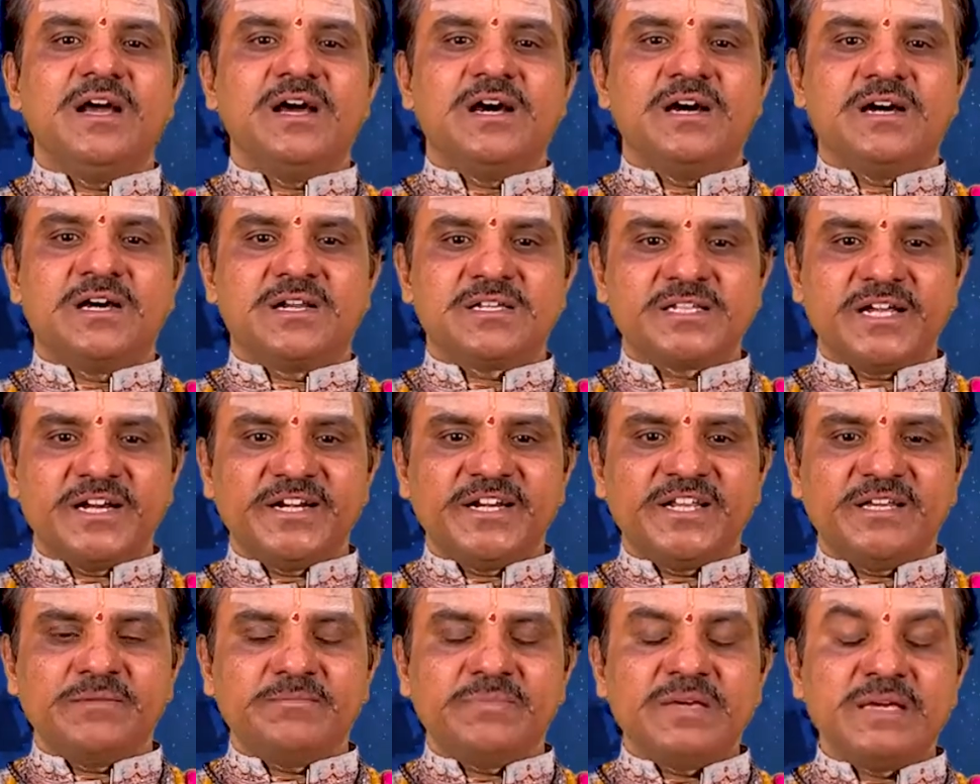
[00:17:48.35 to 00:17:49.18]

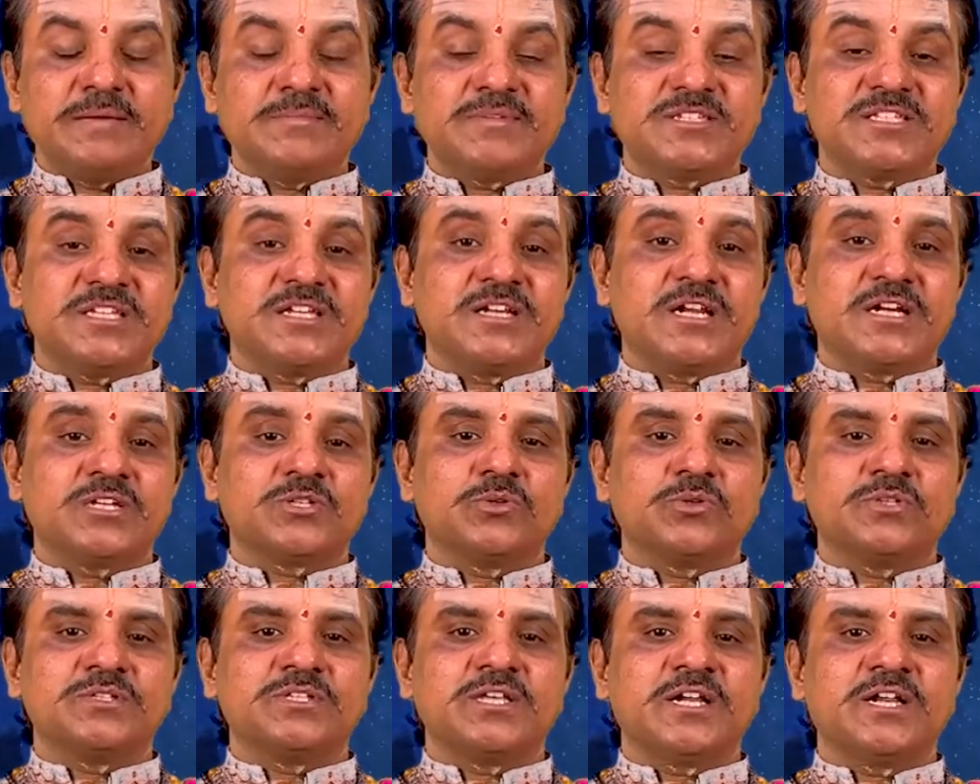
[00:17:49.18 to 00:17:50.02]
Reciting Bhimasena
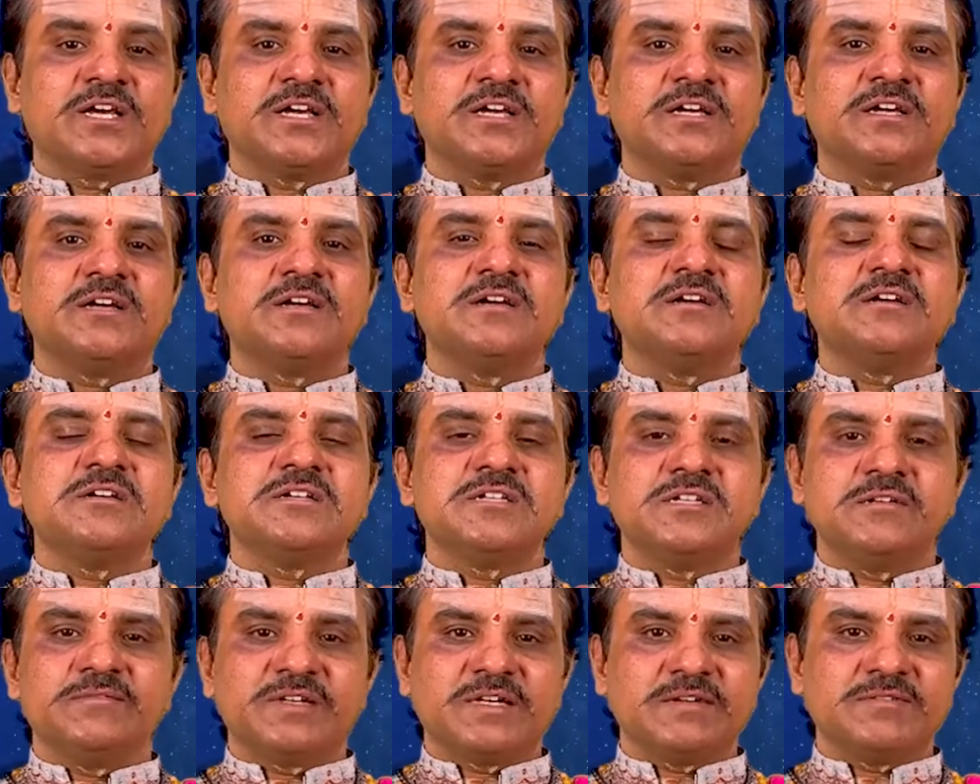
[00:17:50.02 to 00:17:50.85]
Ashtottara,
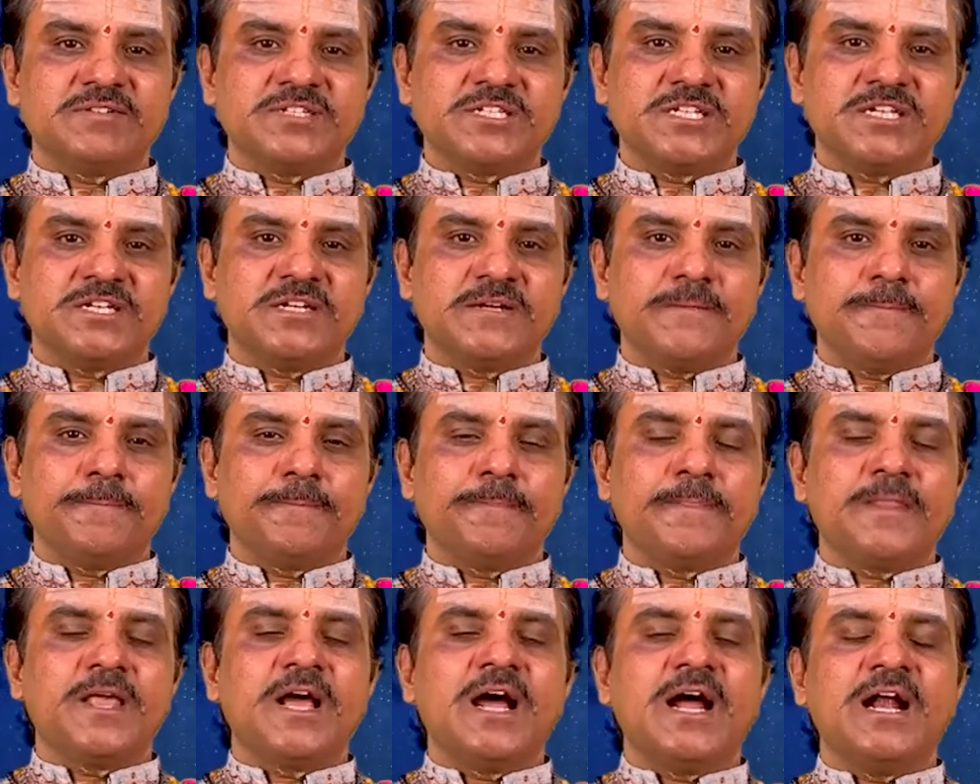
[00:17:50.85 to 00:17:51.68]
Shiva Kavacha,
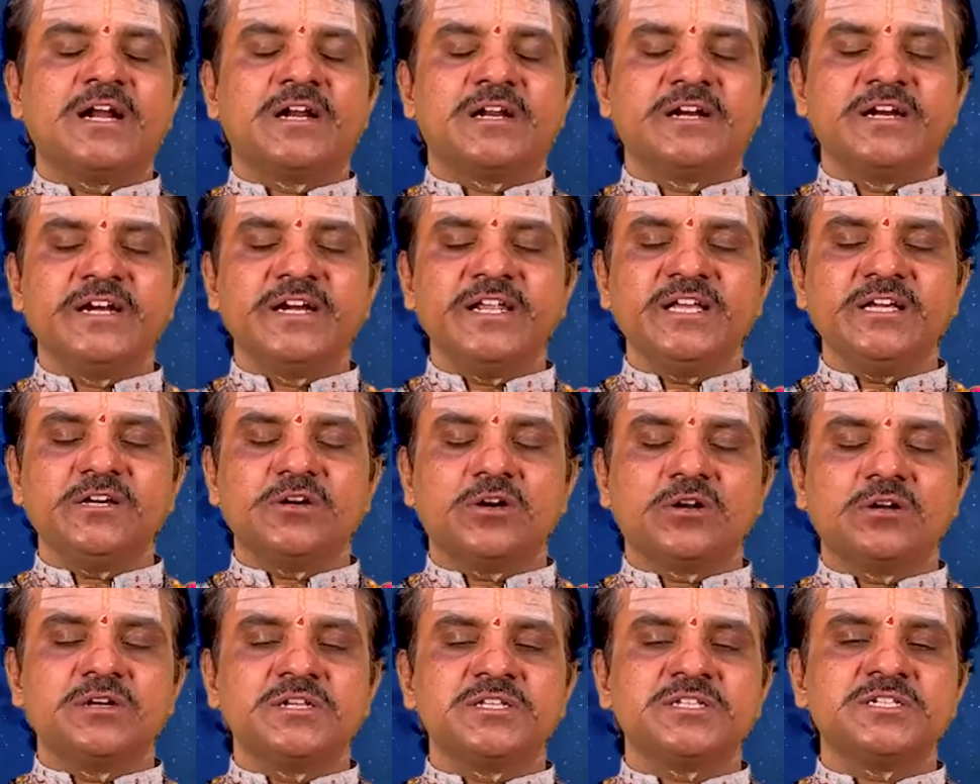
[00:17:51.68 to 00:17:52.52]
and reading or
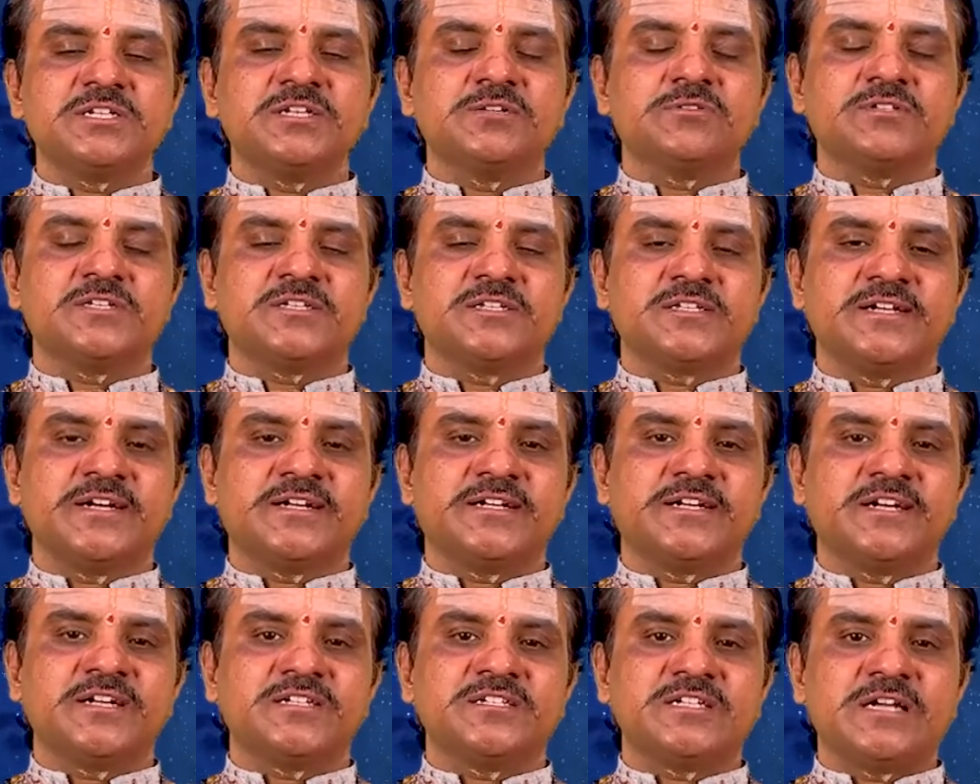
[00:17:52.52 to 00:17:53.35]
listening to the
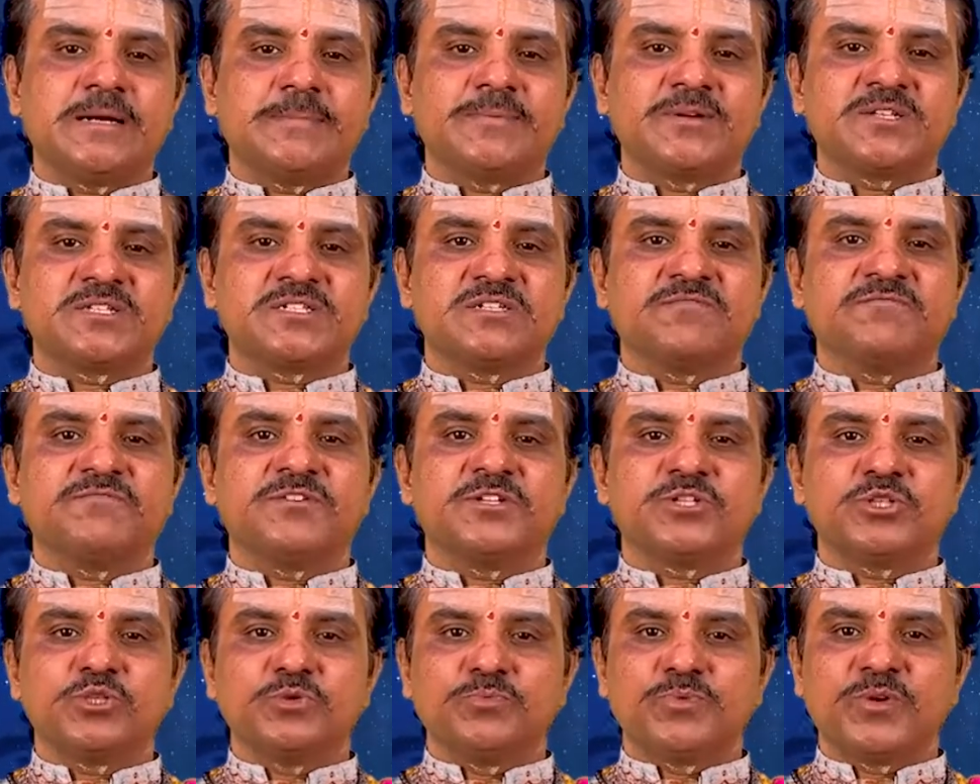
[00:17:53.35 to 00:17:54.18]
selected chapters of
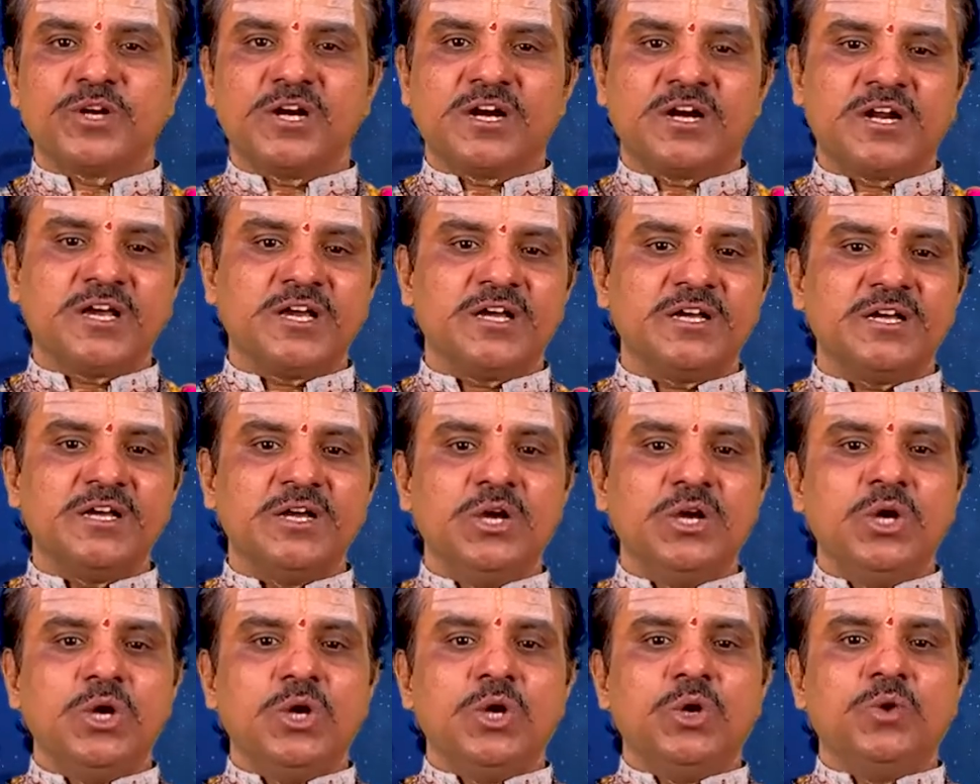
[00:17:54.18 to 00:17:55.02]
Vishnu Purana
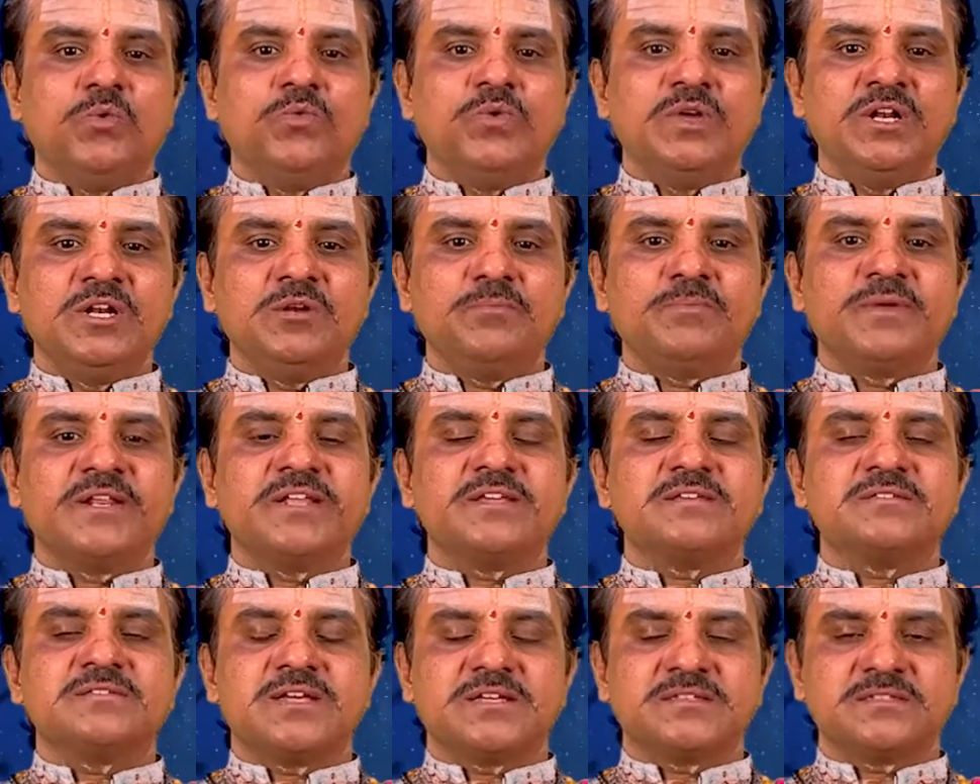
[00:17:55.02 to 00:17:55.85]
will bring
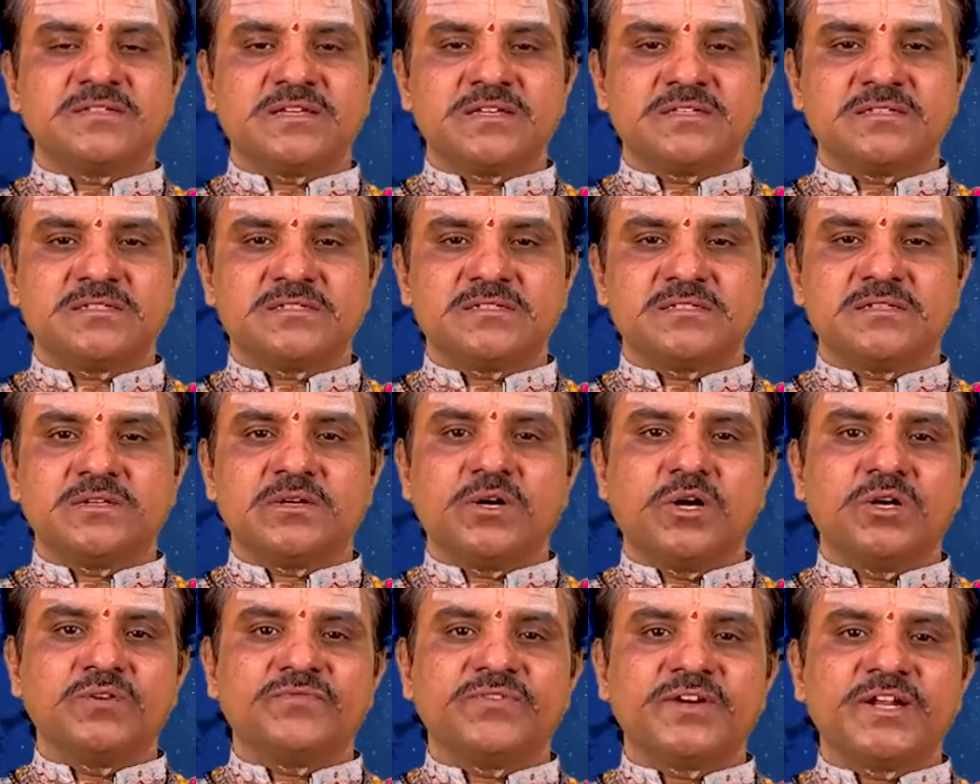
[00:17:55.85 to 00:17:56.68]
success,
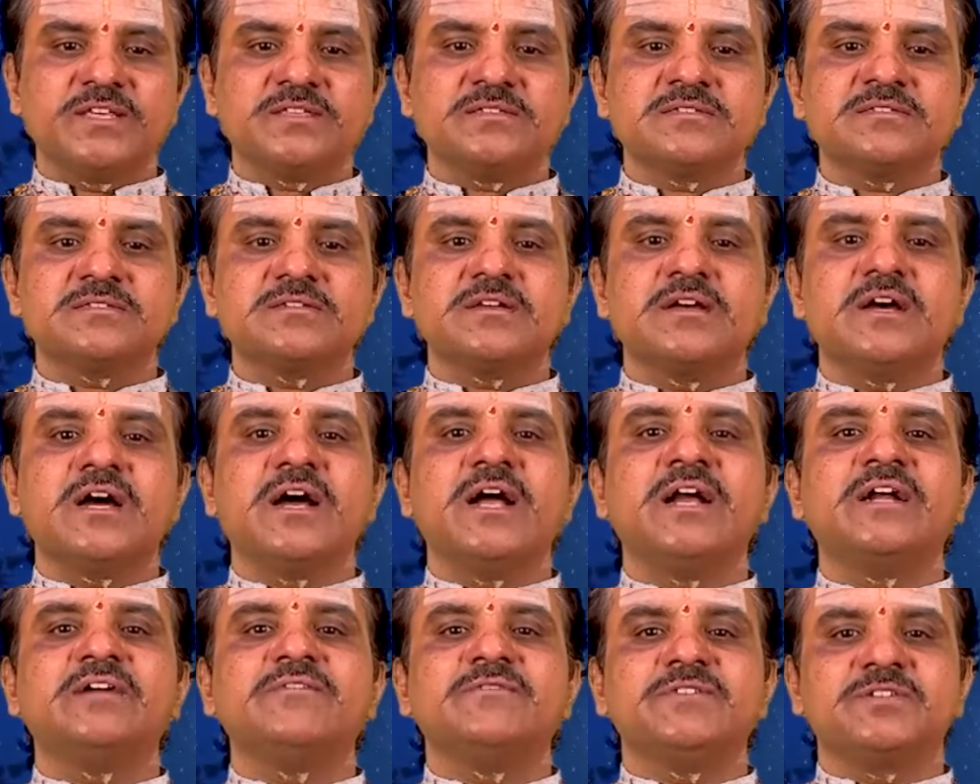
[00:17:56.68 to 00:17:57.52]
confidence,
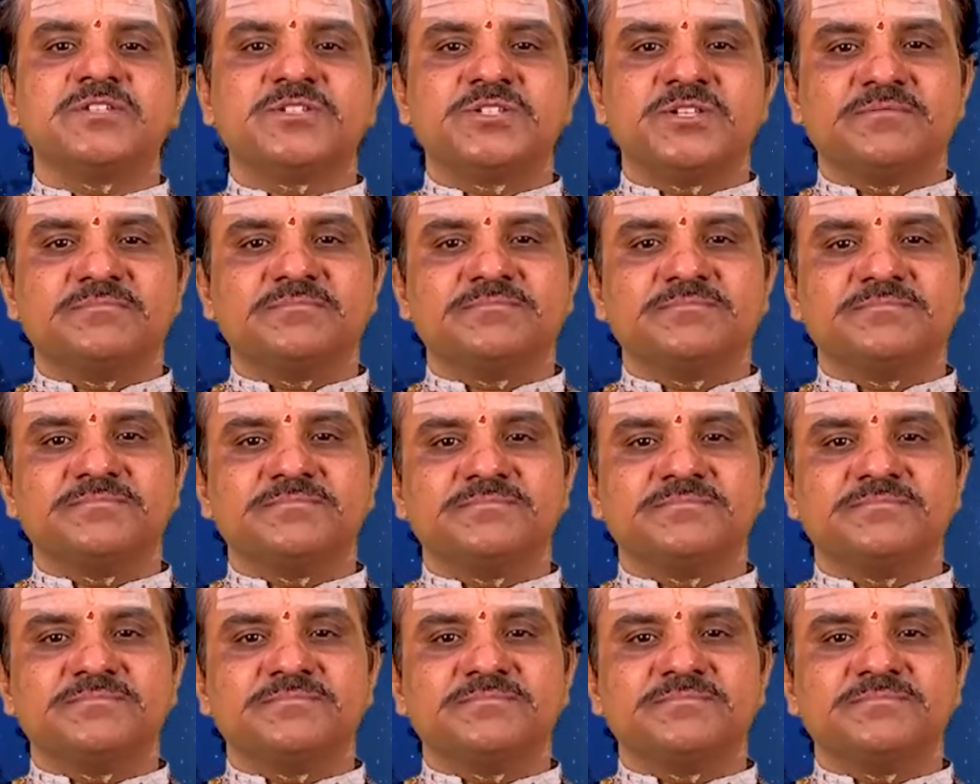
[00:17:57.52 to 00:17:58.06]
and wisdom.